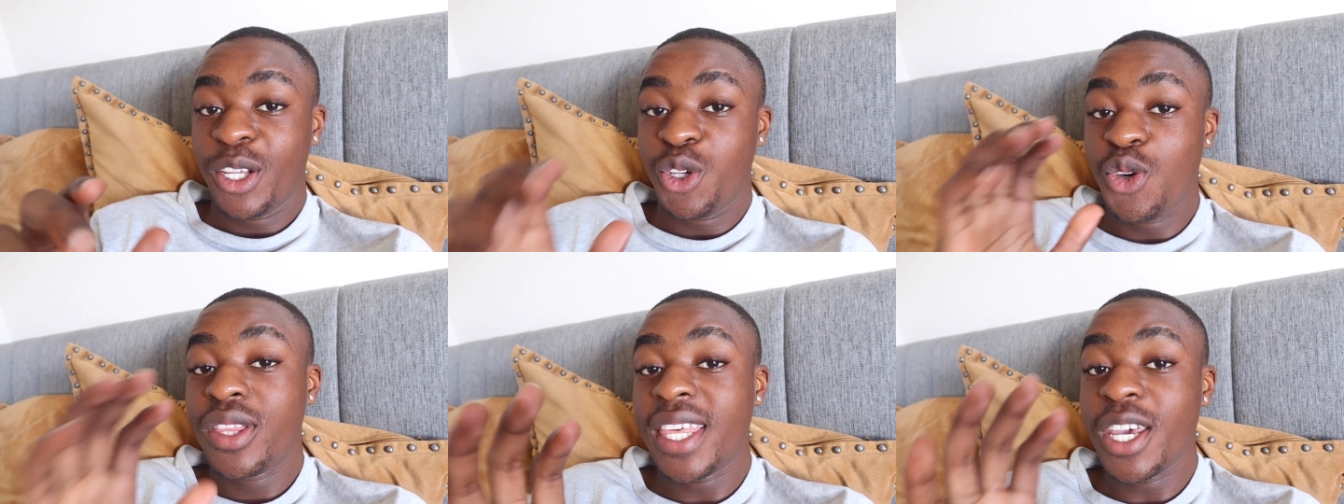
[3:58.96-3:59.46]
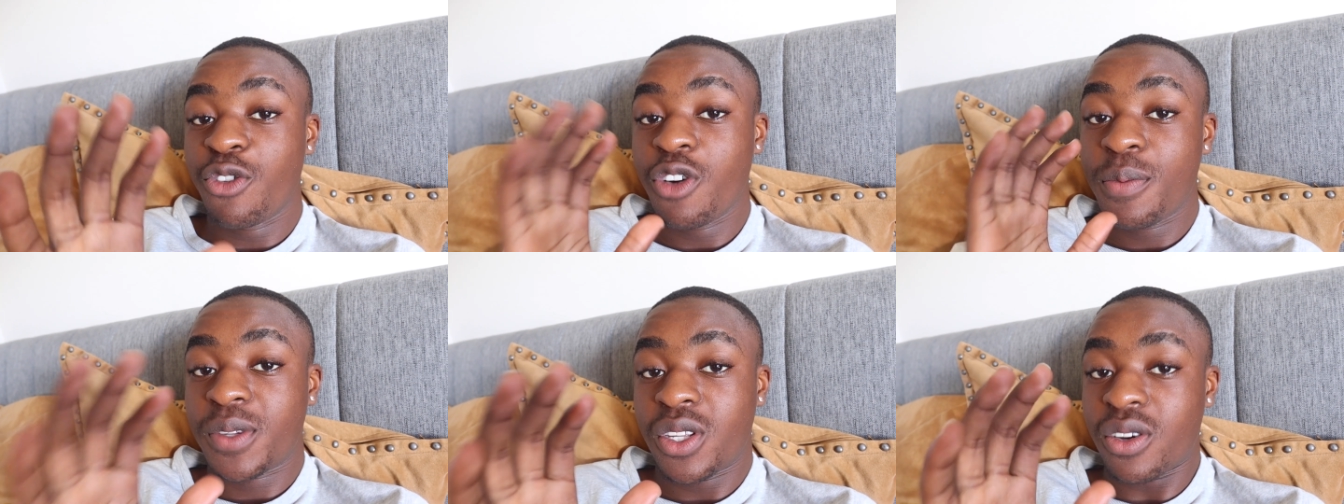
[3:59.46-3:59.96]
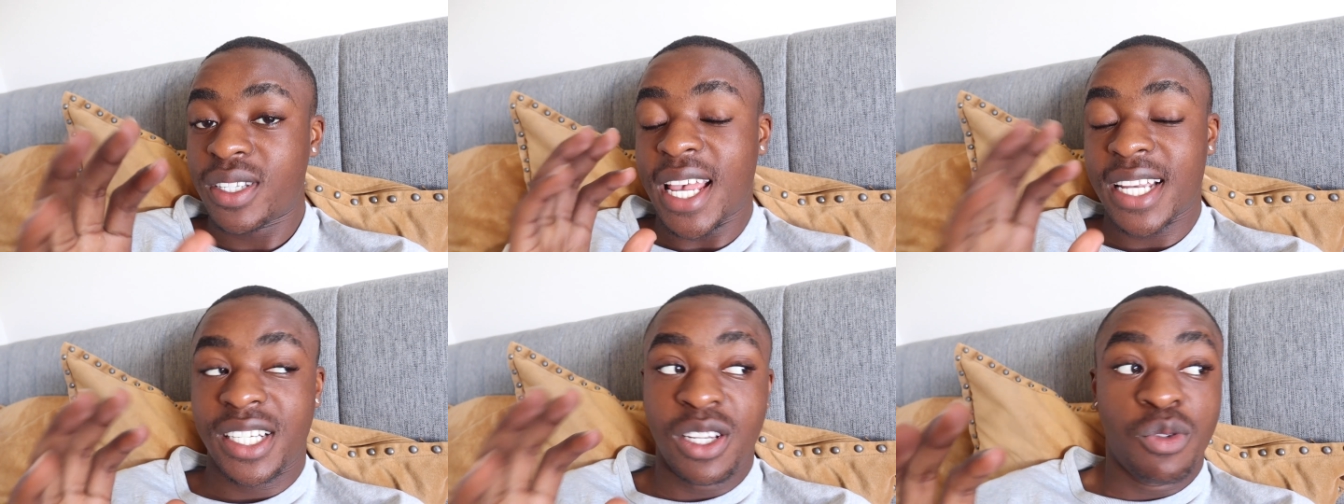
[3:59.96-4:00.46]
do you think grip socks
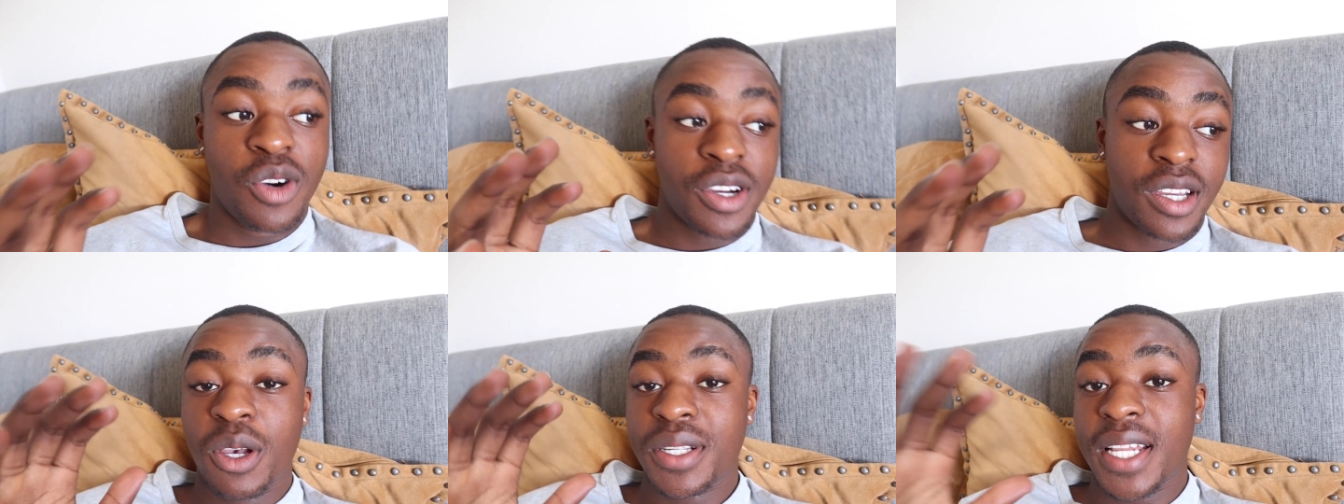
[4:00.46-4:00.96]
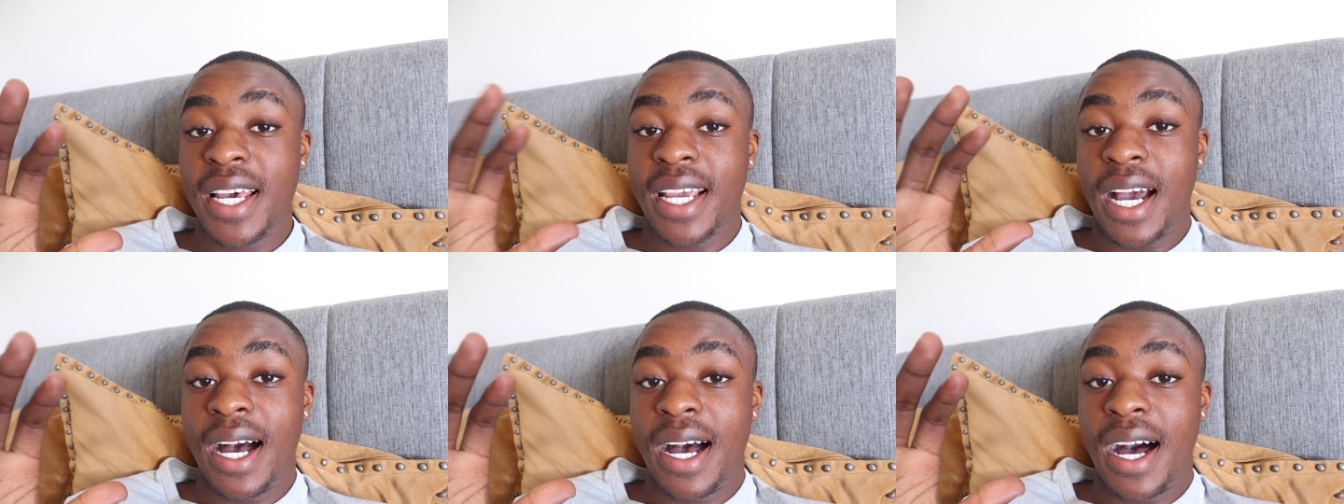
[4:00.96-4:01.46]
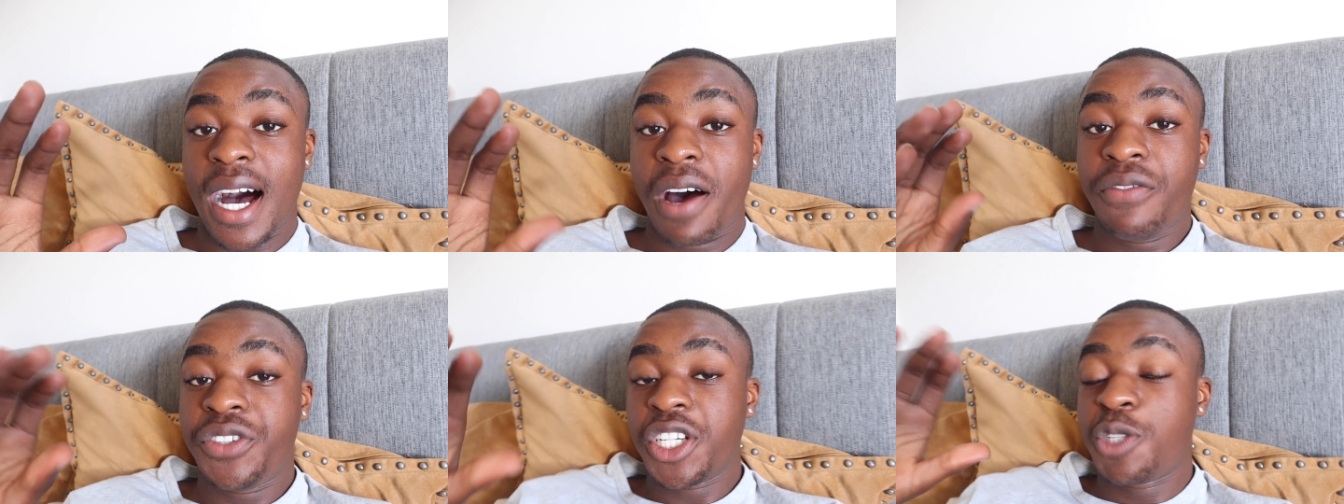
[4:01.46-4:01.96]
actually work? Because like
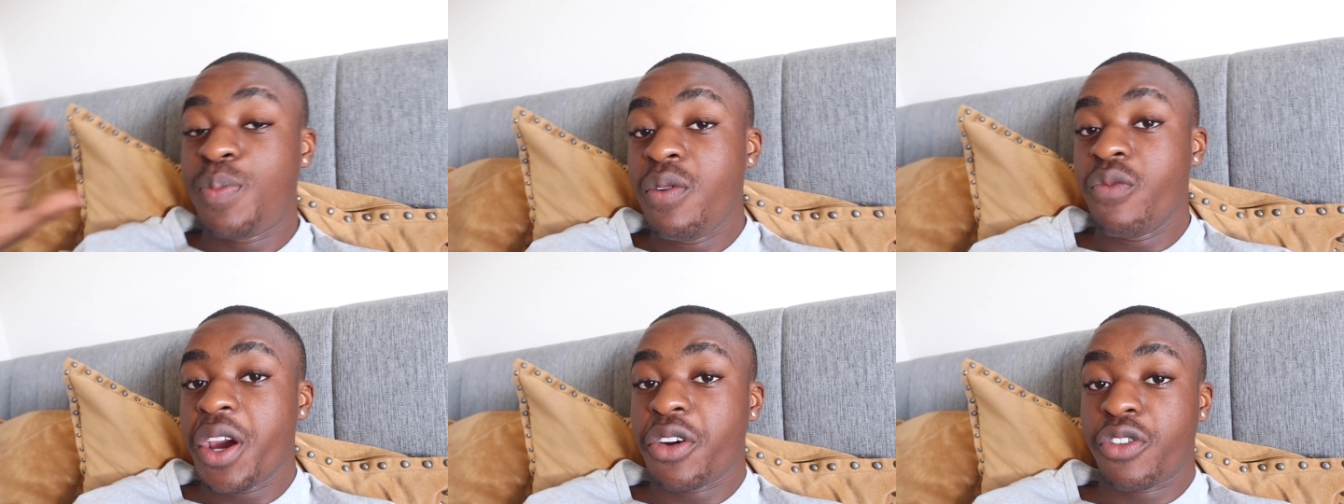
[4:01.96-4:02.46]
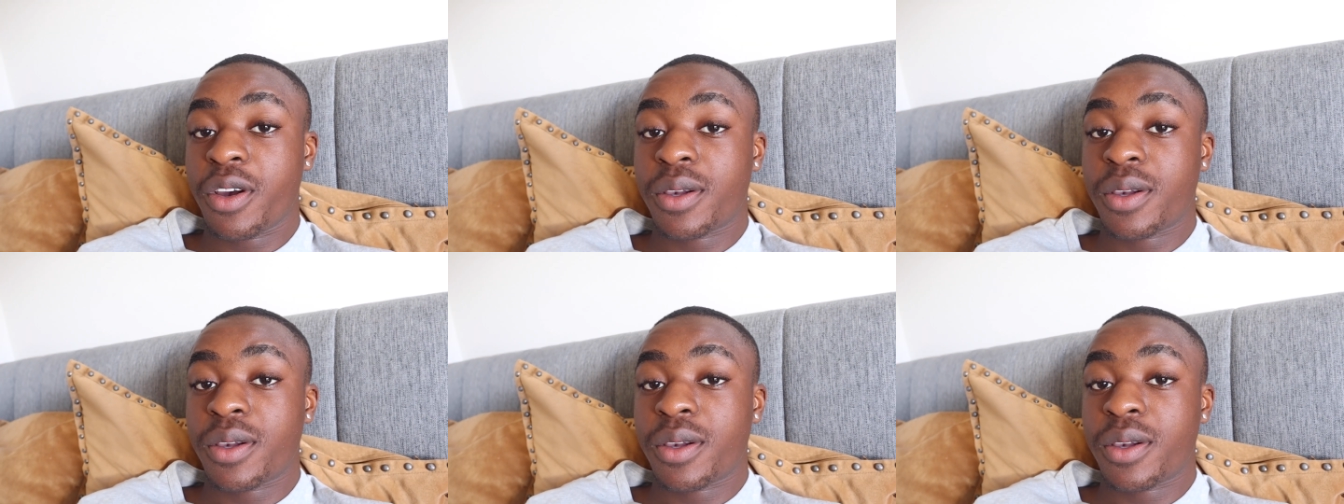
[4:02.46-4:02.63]
I've just been wearing